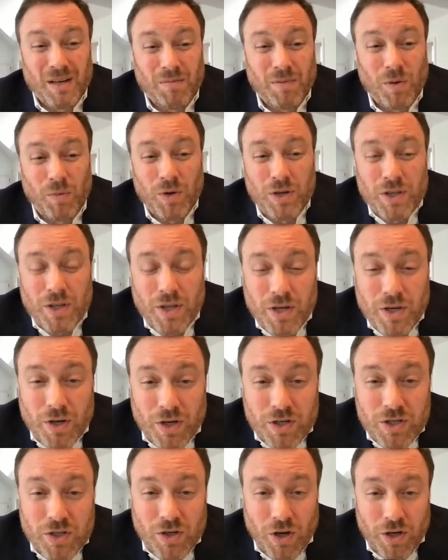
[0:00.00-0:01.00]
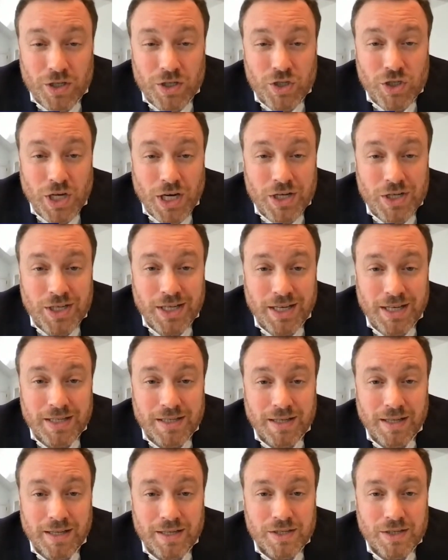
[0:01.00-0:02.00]
well, wouldn't the New York Stock Exchange get
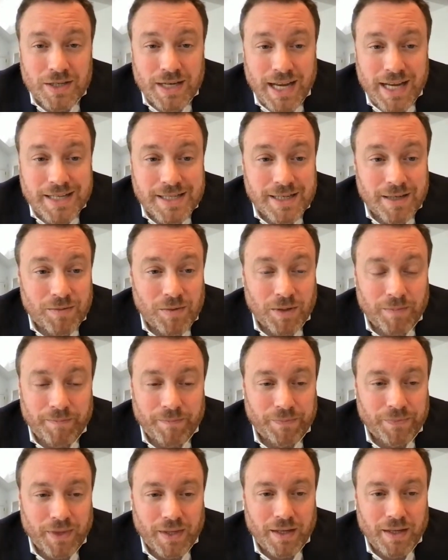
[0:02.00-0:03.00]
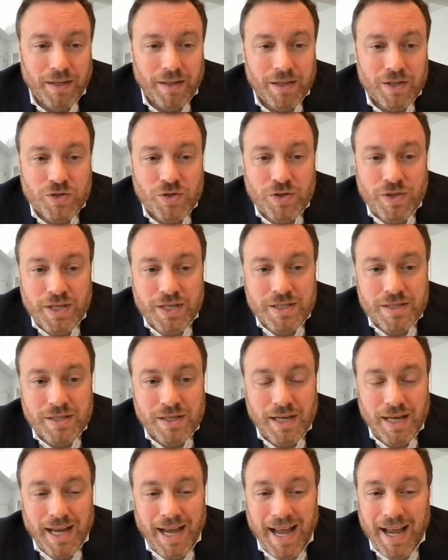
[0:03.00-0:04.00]
into this, or NASDAQ? Well, the truth is,
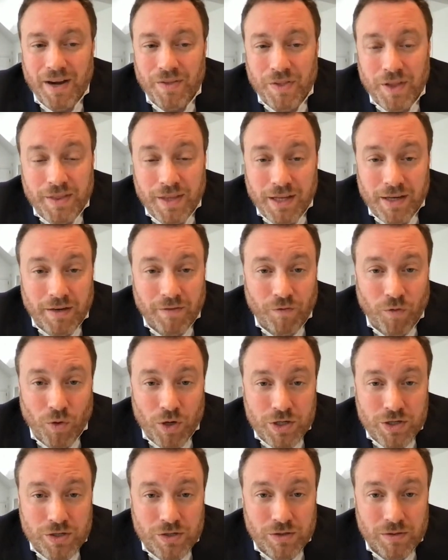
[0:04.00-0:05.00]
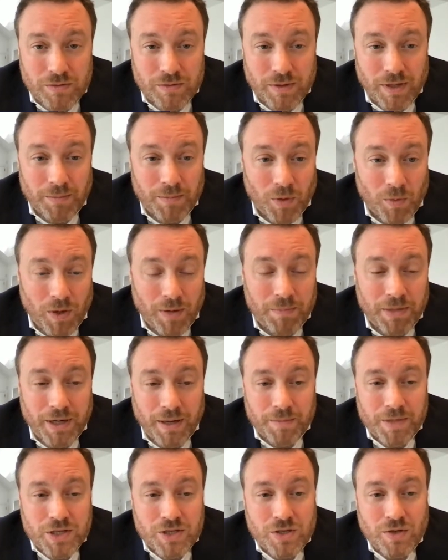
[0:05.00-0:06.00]
I don't think they can afford to, number one. But
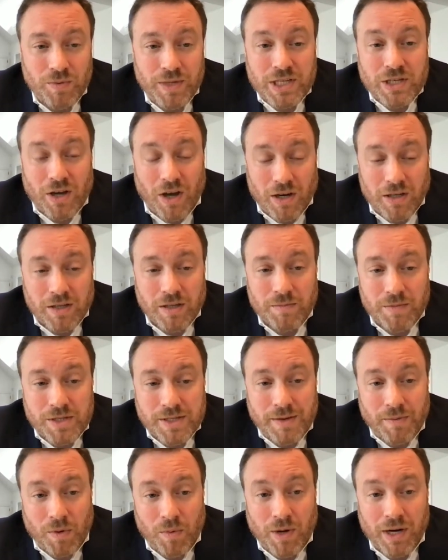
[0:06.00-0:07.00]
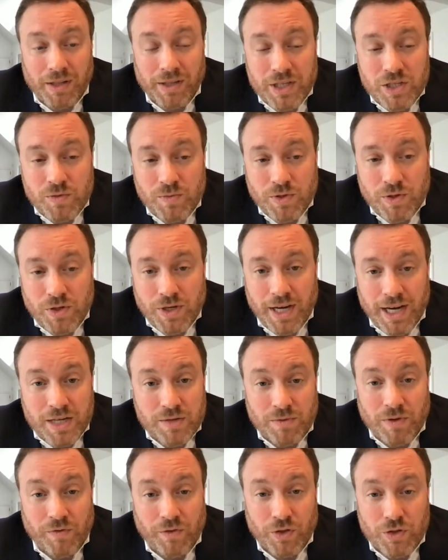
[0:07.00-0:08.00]
number two, we talked to them and said, we want to list with you guys.
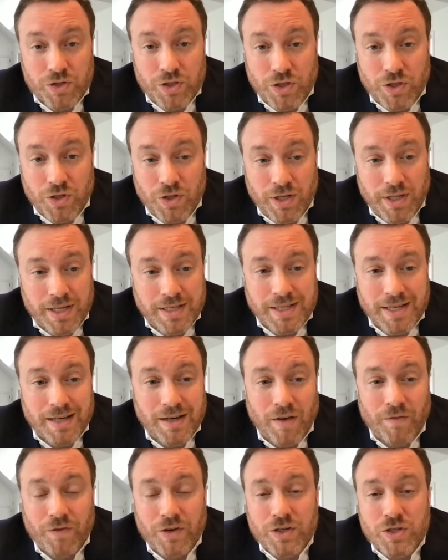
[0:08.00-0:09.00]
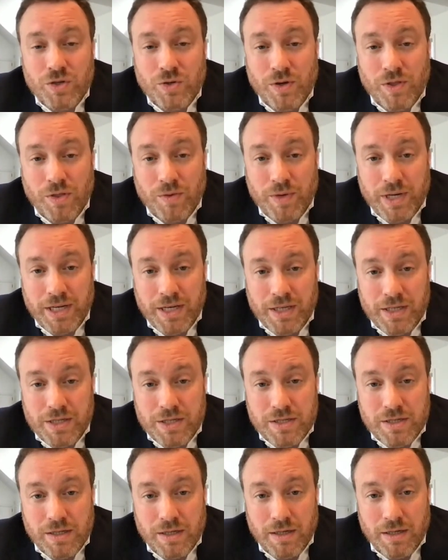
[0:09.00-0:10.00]
We're full security. They said, not for 2 or 3
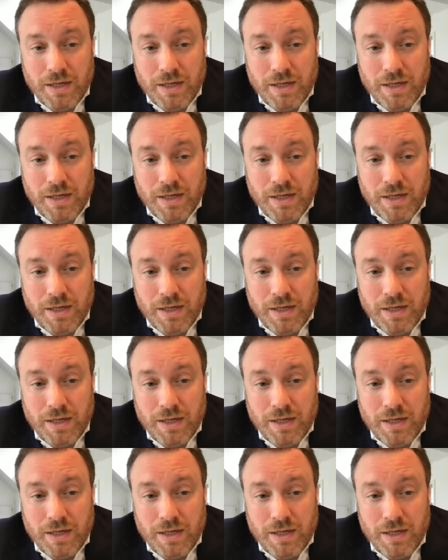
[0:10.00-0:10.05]
years.